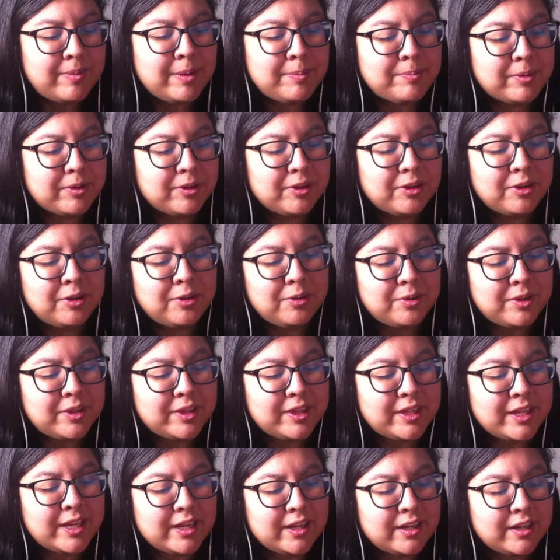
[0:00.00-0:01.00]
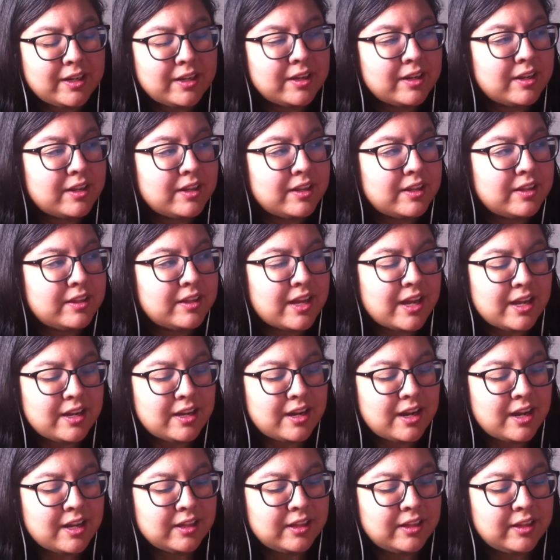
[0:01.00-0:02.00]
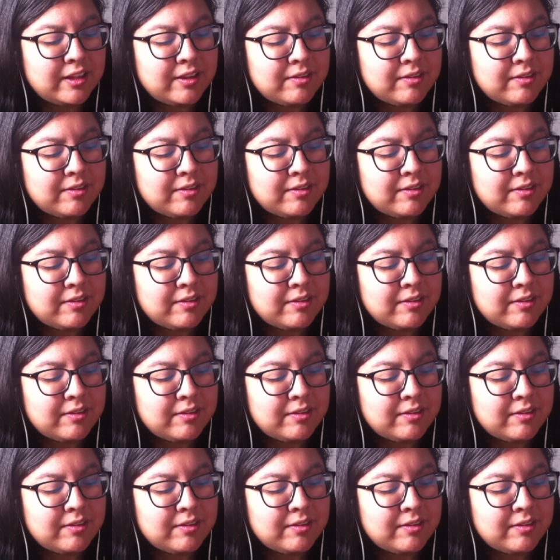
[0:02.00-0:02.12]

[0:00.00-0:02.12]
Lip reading: people who think that